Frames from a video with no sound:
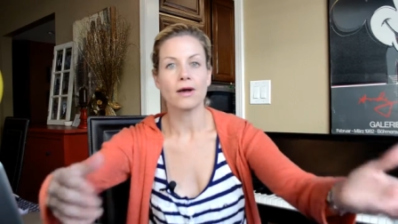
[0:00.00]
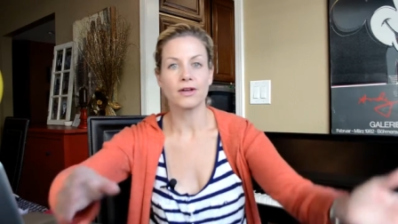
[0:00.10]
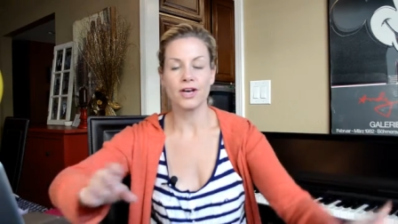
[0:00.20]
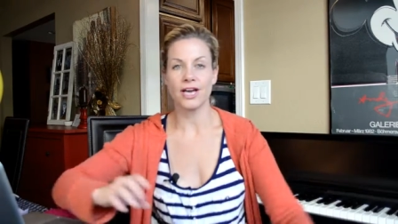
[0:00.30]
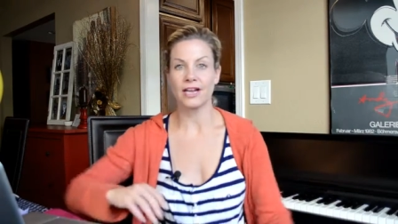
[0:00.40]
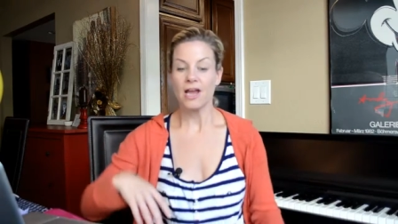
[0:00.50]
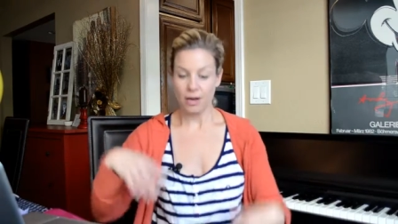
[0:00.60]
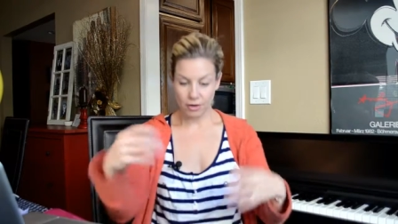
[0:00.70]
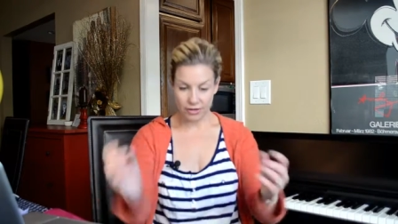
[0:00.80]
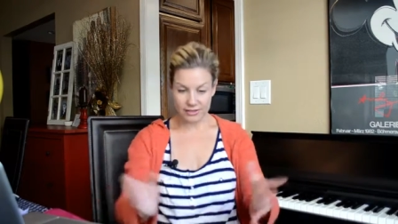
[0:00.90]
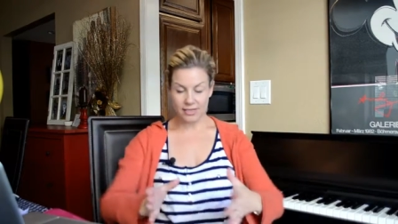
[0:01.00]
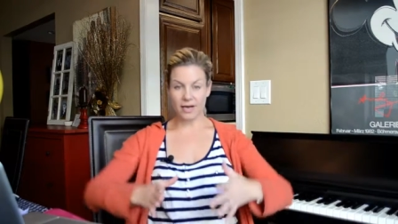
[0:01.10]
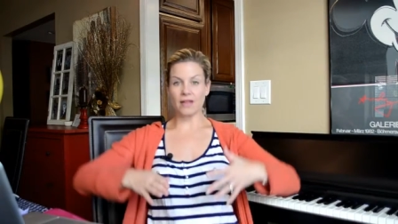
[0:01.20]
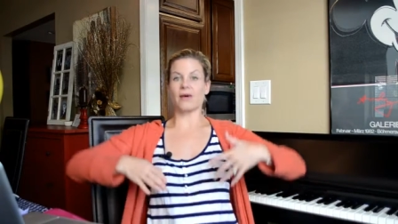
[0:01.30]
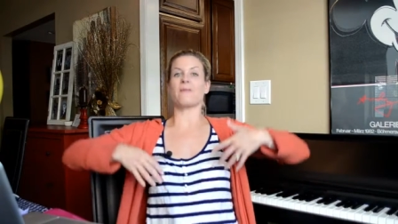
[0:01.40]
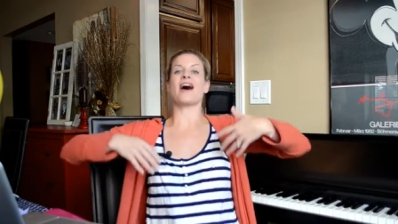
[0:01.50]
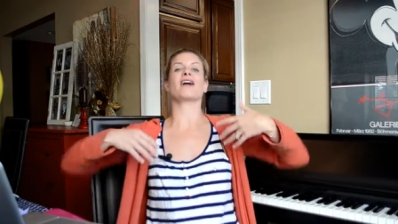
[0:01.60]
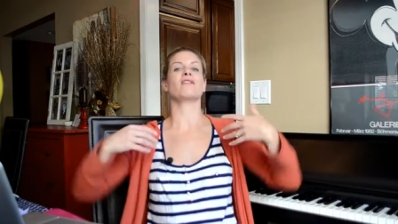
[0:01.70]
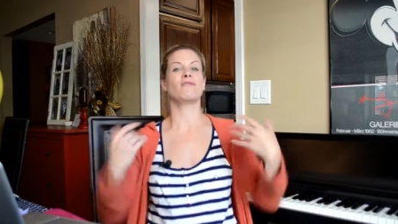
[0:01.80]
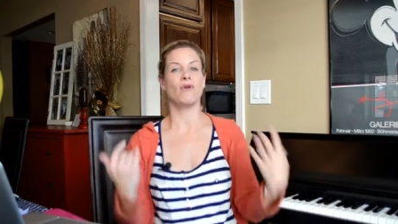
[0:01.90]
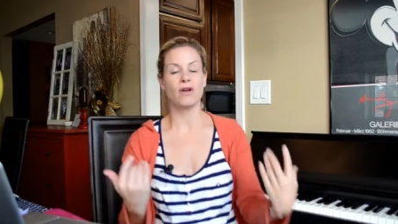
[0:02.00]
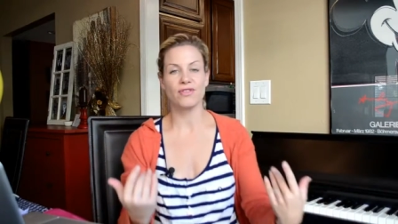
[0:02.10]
Good. Notice that the back and forth,